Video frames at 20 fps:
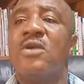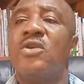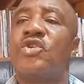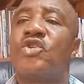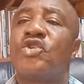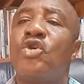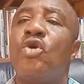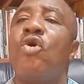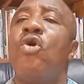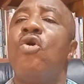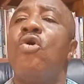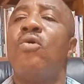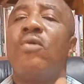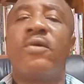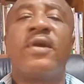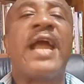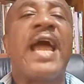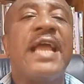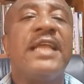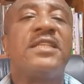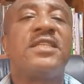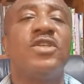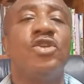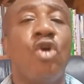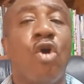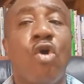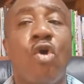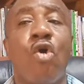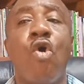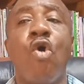So write
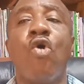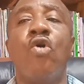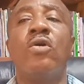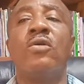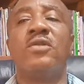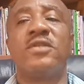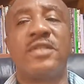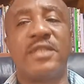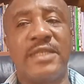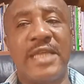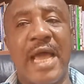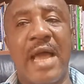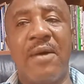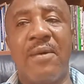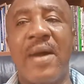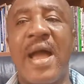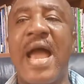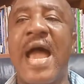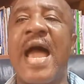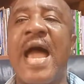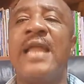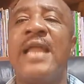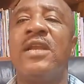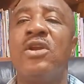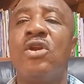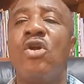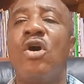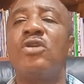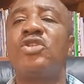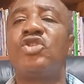your goals down,
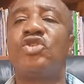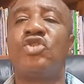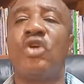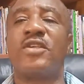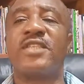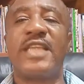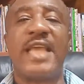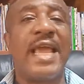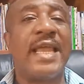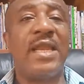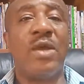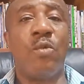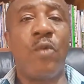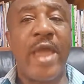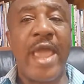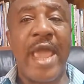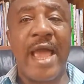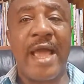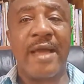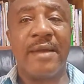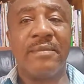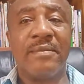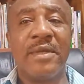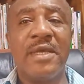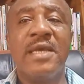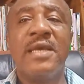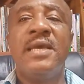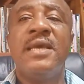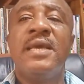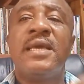and not just anywhere.
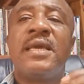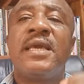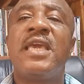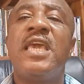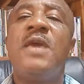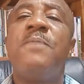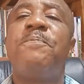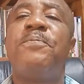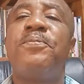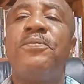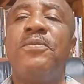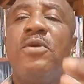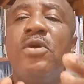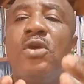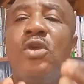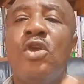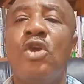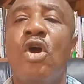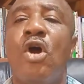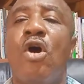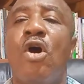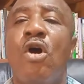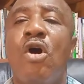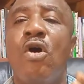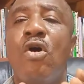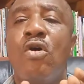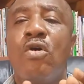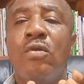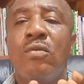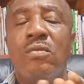Keep
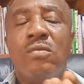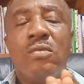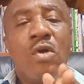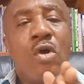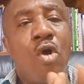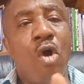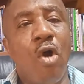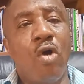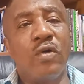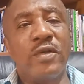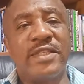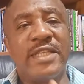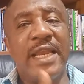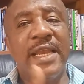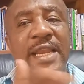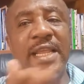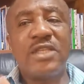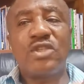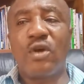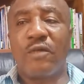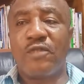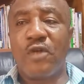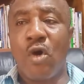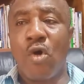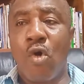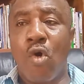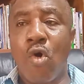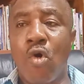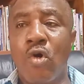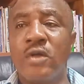your goals, the list of
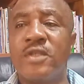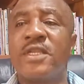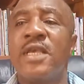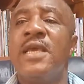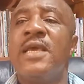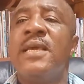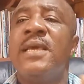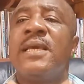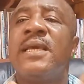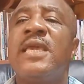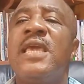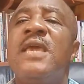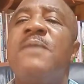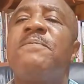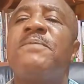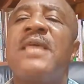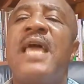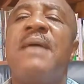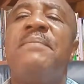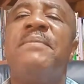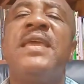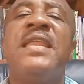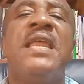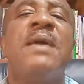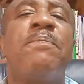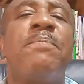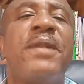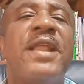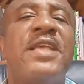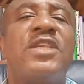your goals, keep them
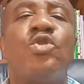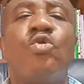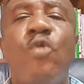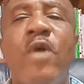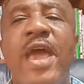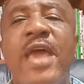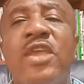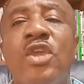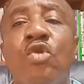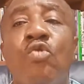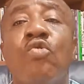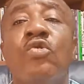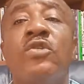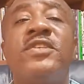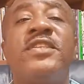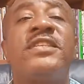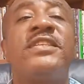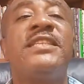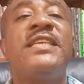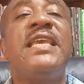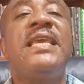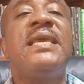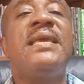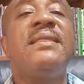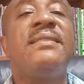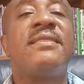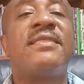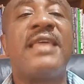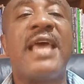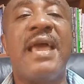in a place where you will
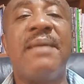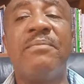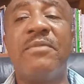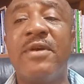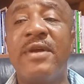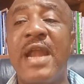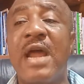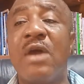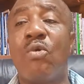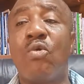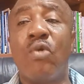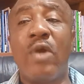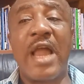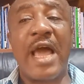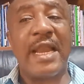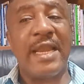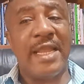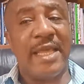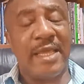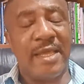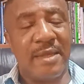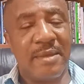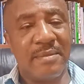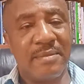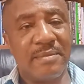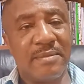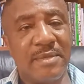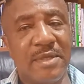see them regularly,